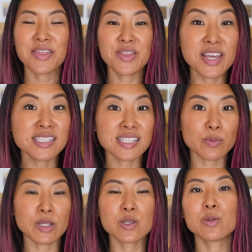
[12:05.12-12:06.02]
This is
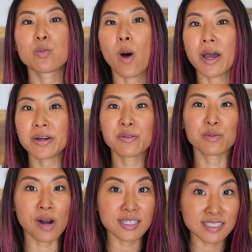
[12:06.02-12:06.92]
when you'd wire the
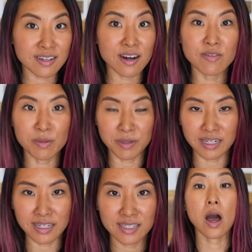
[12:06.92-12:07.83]
rest of the money.